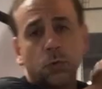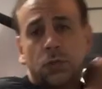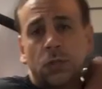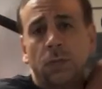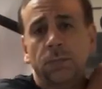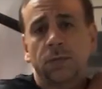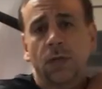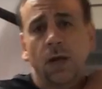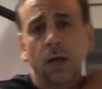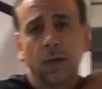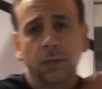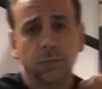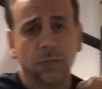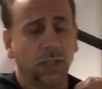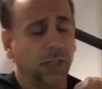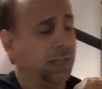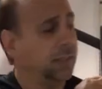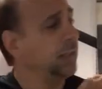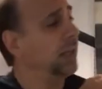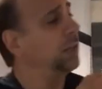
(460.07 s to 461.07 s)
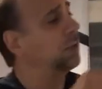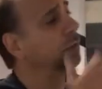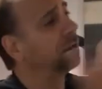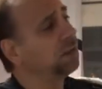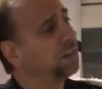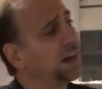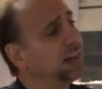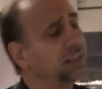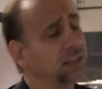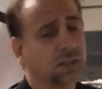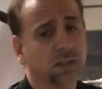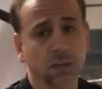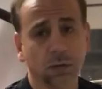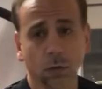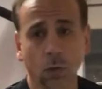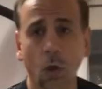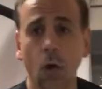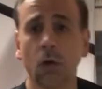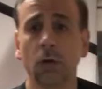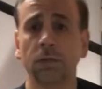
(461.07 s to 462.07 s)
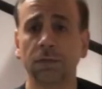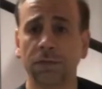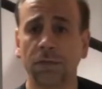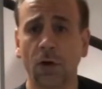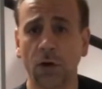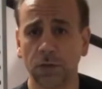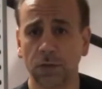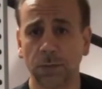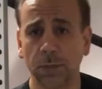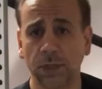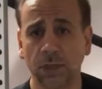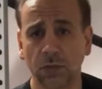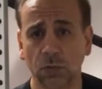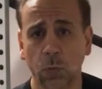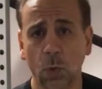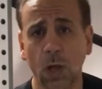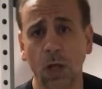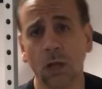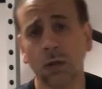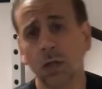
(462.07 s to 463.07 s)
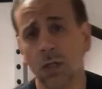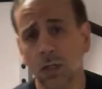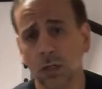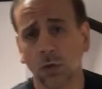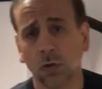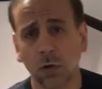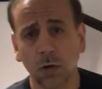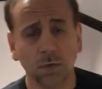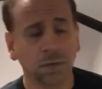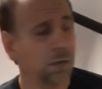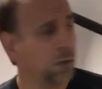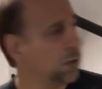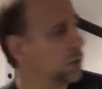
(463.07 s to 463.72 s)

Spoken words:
So sometimes, and you'll find this in law enforcement as well,